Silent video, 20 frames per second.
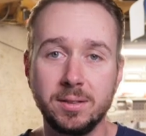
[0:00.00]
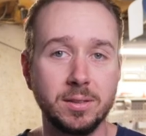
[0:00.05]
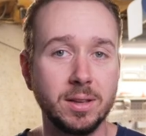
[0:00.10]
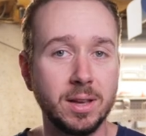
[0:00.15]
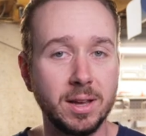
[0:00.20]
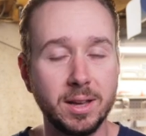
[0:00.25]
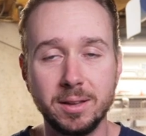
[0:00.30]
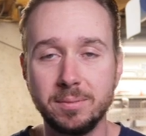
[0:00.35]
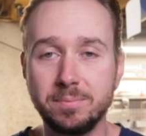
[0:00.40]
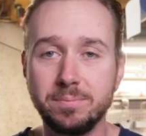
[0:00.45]

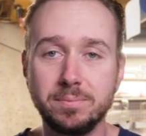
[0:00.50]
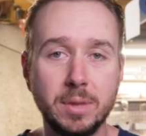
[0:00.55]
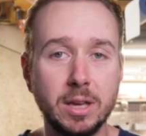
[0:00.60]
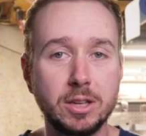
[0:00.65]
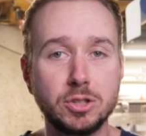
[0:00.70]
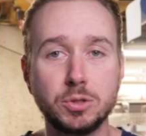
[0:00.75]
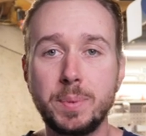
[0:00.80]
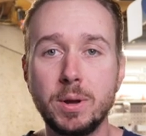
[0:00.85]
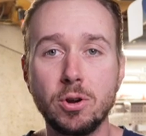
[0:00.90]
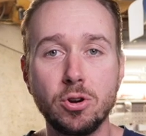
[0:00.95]
uh,
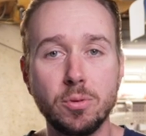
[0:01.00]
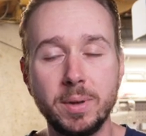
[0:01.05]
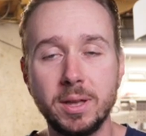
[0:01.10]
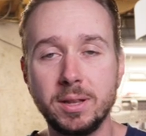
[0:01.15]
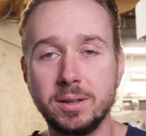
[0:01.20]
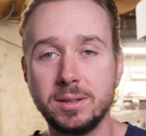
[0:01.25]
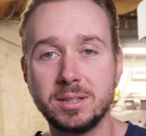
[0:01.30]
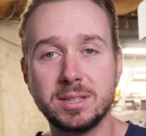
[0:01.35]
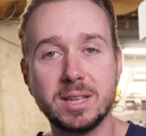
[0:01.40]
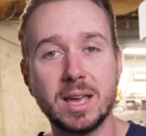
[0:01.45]

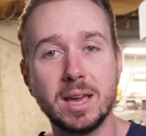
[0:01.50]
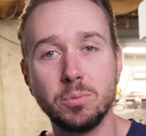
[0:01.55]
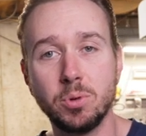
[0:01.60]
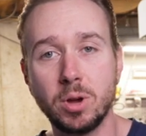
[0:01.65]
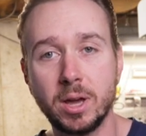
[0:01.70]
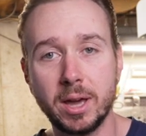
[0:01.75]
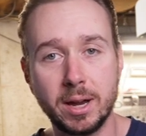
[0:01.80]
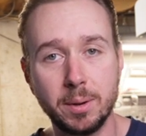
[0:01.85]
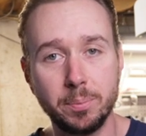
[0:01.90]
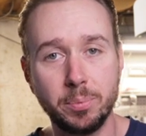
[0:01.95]
experiment, decide
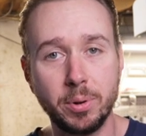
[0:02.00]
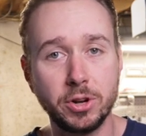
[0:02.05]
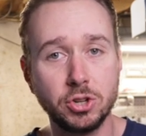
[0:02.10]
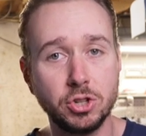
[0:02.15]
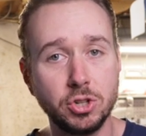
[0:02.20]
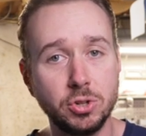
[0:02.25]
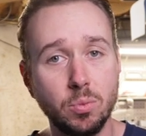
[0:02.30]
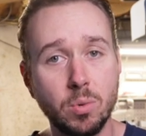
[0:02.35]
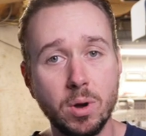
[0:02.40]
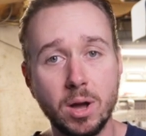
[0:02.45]
what kind of
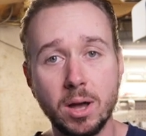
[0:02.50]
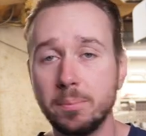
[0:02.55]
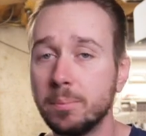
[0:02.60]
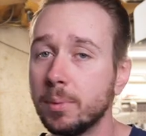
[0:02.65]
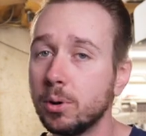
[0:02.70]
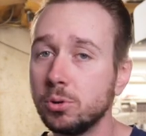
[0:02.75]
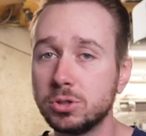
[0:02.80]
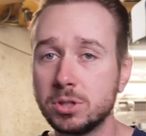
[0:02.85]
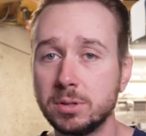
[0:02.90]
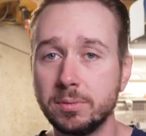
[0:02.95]
pressure you want.
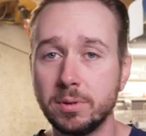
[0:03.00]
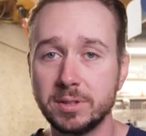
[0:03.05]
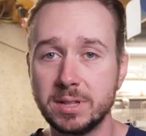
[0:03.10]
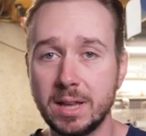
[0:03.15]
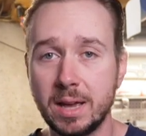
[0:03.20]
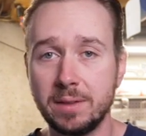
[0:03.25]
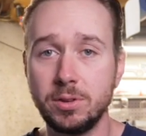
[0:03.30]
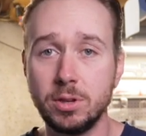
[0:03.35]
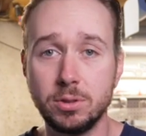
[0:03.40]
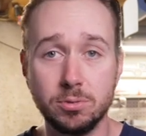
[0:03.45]
Most of us
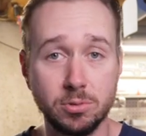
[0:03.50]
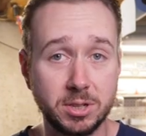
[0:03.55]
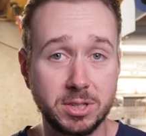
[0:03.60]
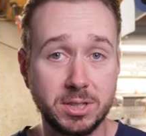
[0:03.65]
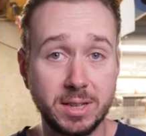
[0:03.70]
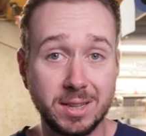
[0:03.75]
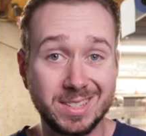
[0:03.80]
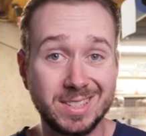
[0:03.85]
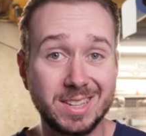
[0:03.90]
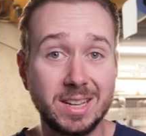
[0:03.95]
have either a
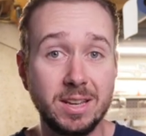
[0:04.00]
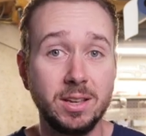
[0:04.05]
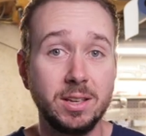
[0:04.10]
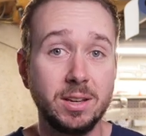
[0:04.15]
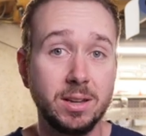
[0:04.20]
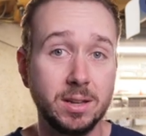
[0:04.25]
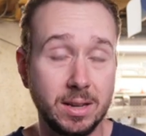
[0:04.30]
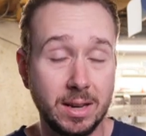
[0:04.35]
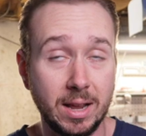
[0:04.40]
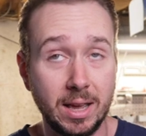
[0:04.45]

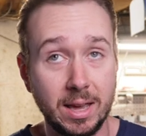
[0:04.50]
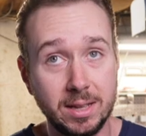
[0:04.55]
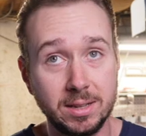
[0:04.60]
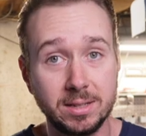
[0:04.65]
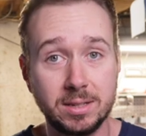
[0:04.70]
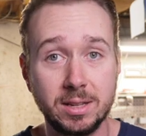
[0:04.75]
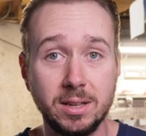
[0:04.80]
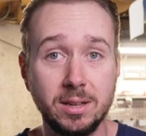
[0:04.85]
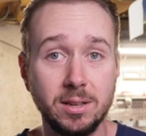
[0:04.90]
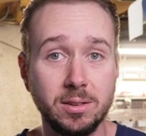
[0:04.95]
16 and
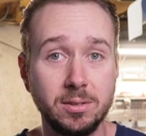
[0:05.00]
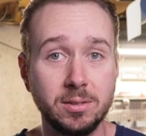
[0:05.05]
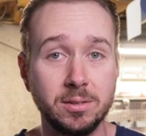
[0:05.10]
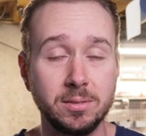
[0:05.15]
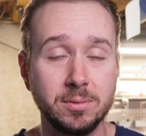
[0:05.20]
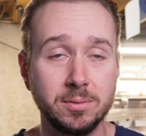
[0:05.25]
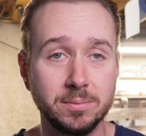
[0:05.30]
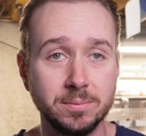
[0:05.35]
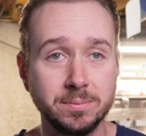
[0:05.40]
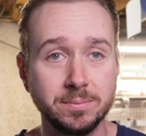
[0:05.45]
18.
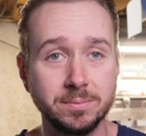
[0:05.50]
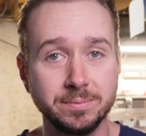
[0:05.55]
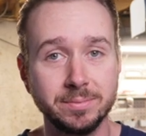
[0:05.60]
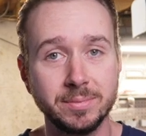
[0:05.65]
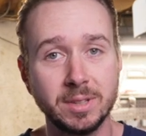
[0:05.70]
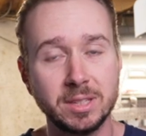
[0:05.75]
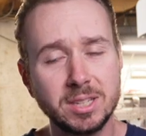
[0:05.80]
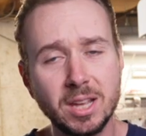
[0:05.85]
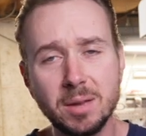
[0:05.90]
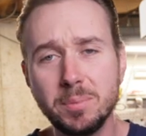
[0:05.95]

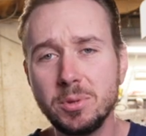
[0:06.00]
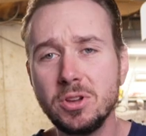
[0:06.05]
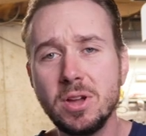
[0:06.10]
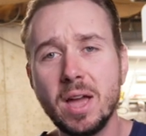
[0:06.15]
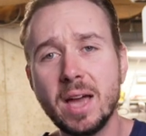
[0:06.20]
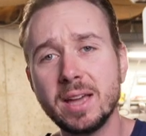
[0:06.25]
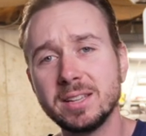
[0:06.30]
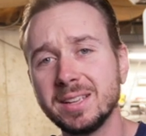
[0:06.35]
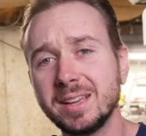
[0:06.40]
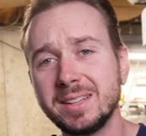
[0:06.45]
Some of you
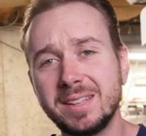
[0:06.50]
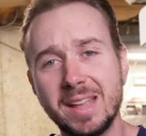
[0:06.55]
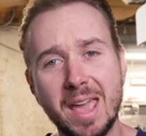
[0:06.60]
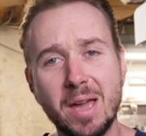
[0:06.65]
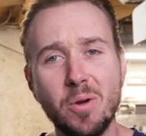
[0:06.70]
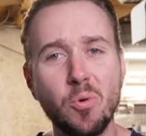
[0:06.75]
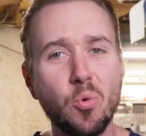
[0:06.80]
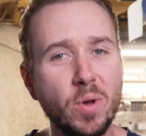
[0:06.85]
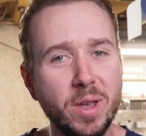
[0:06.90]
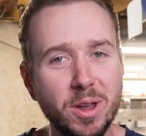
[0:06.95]
guys like to
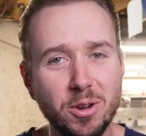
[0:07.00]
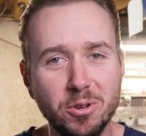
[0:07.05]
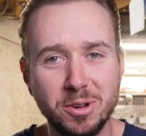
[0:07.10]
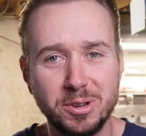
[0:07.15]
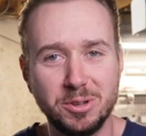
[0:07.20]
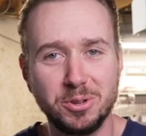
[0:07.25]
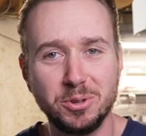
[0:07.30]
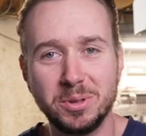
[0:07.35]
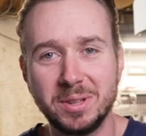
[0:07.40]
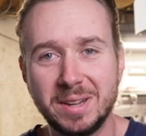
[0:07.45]
get weird
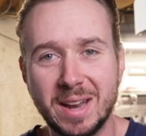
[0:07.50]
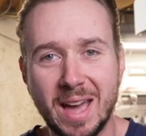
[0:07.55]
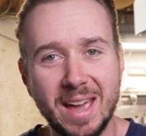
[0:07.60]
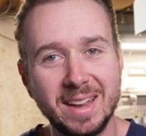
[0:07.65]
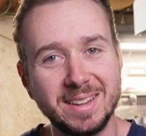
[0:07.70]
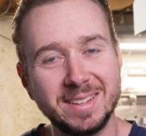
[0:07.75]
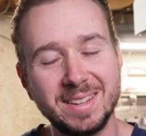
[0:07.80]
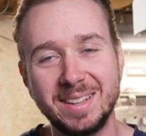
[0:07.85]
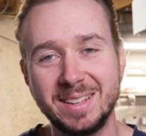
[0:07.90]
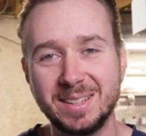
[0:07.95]
and do the
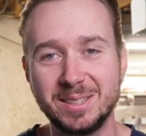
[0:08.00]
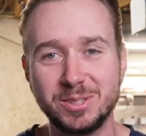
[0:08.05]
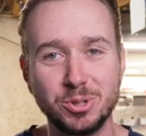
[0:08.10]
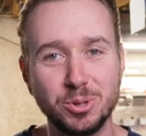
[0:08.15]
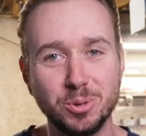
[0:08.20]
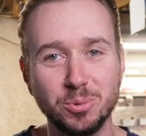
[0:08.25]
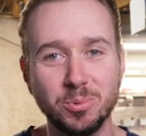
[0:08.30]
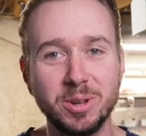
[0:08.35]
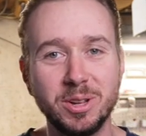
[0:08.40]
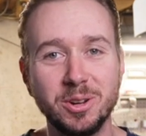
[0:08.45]
19s
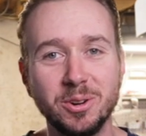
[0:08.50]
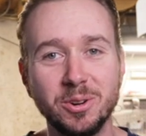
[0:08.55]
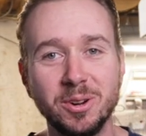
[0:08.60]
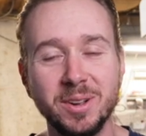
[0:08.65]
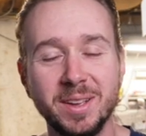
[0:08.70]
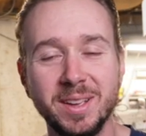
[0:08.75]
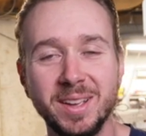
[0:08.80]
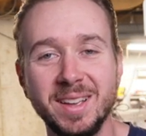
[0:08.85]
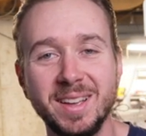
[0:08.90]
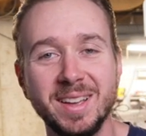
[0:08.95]
in the rear.
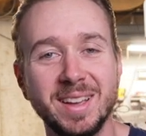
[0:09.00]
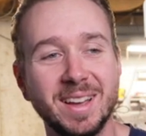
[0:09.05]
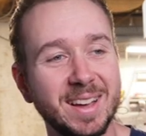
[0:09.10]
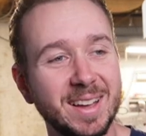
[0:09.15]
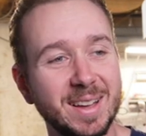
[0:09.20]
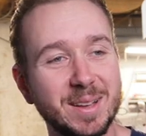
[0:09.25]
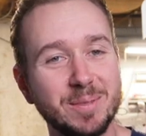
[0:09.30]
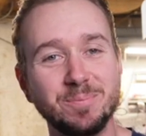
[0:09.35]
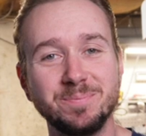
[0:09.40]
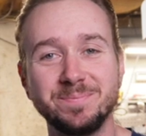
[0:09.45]

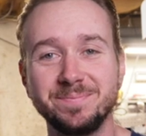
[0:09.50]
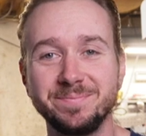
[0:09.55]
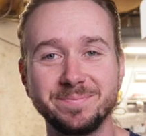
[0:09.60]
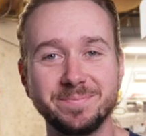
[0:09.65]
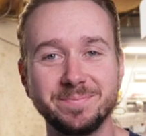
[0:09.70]
Um,